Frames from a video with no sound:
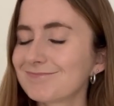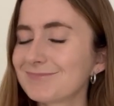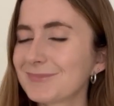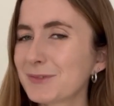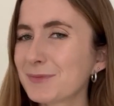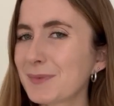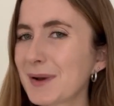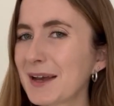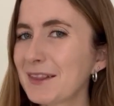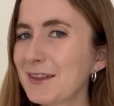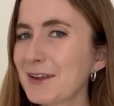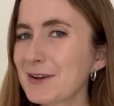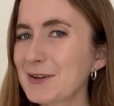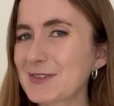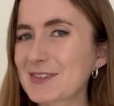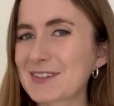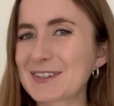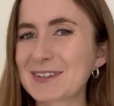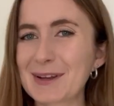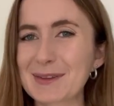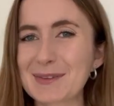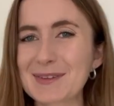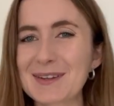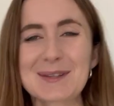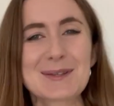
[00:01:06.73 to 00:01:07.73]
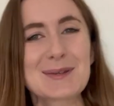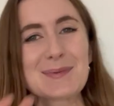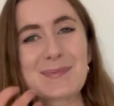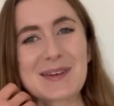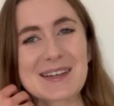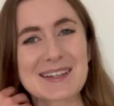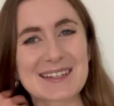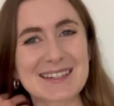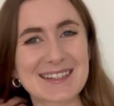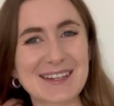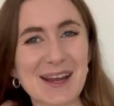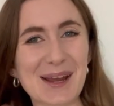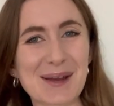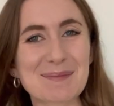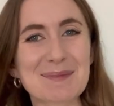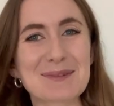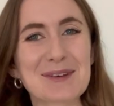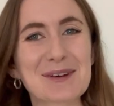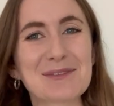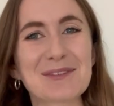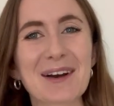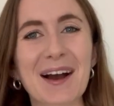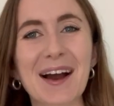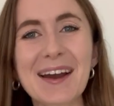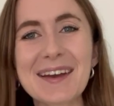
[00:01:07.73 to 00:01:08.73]
My looks are nothing to be ashamed
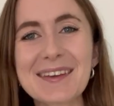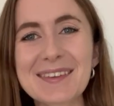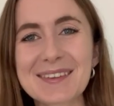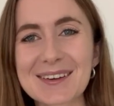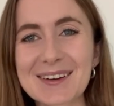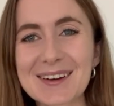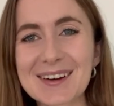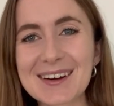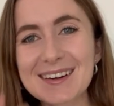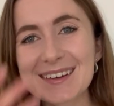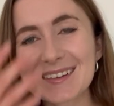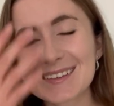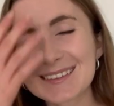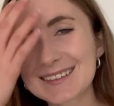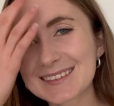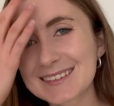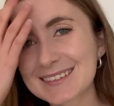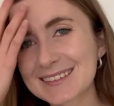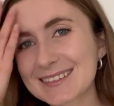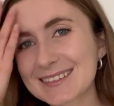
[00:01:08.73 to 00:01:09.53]
of either.